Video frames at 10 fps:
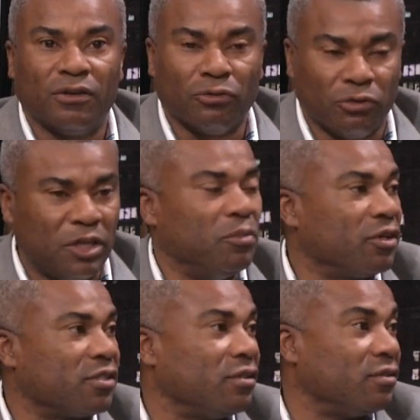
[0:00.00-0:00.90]
read
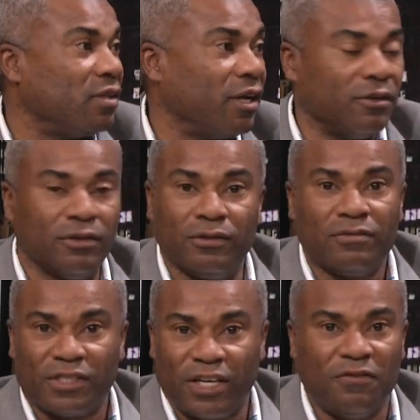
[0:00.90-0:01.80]
books on how to
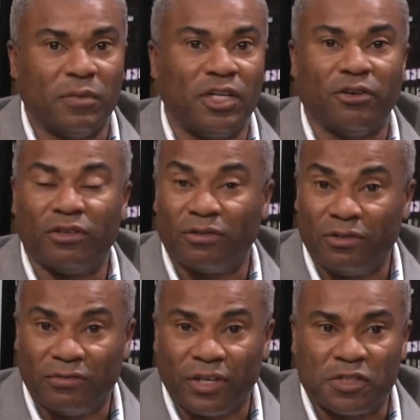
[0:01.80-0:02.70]
save money or to
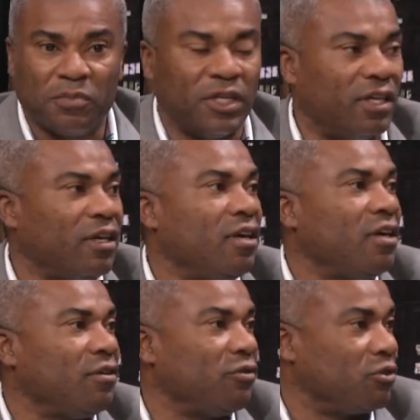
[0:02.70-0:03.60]
invest money.
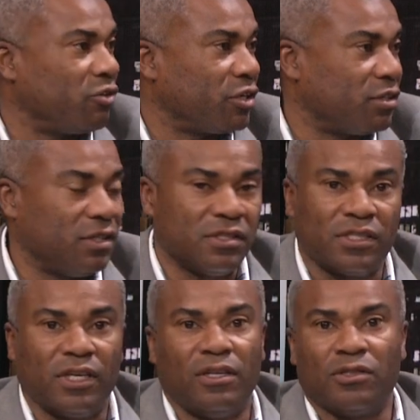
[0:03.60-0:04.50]
If you're interested in
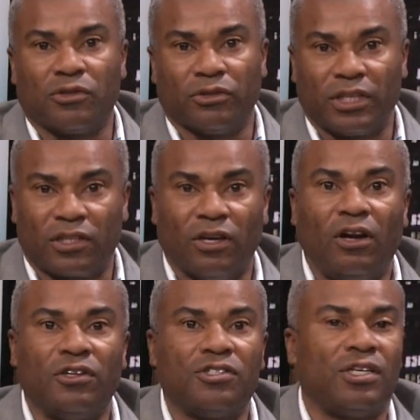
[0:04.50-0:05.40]
sales or
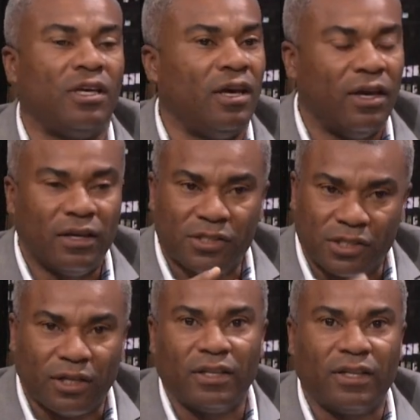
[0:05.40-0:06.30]
technology,
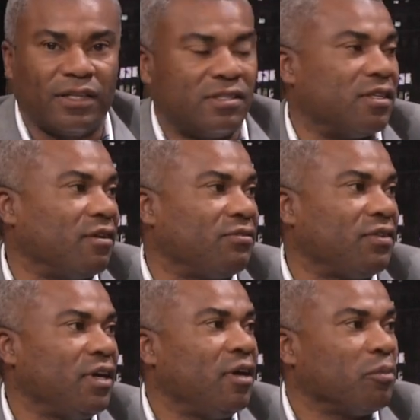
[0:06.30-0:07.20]
study that stuff.
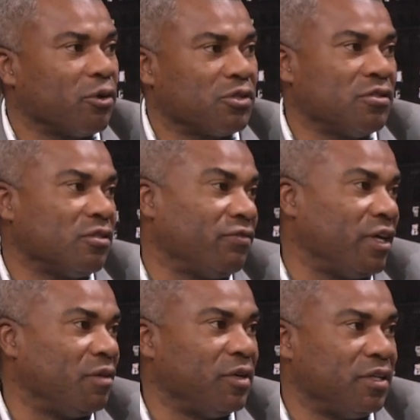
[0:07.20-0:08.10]
Personal
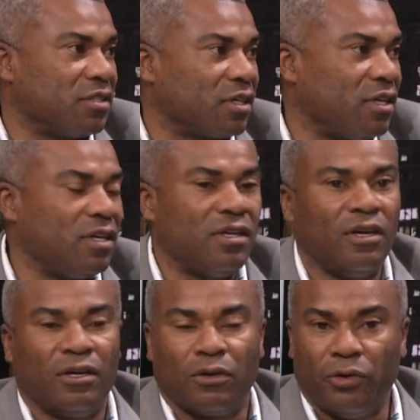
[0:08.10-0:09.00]
development is key.
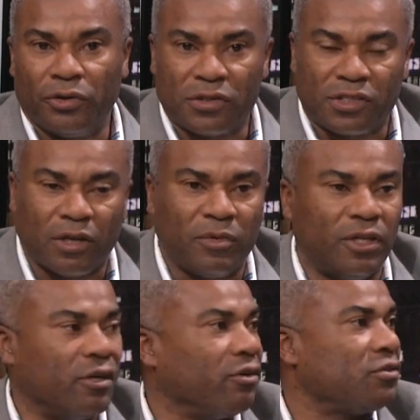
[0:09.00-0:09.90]
Going to
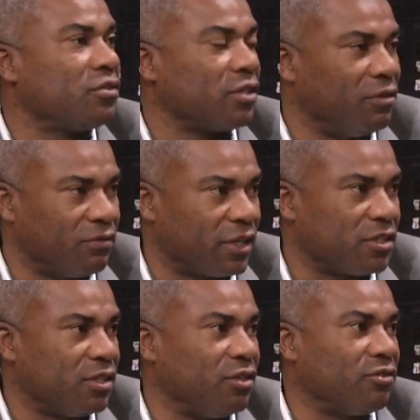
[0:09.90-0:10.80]
seminars,
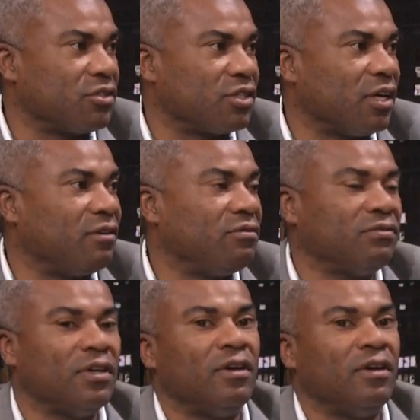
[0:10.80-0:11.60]
investing in yourself,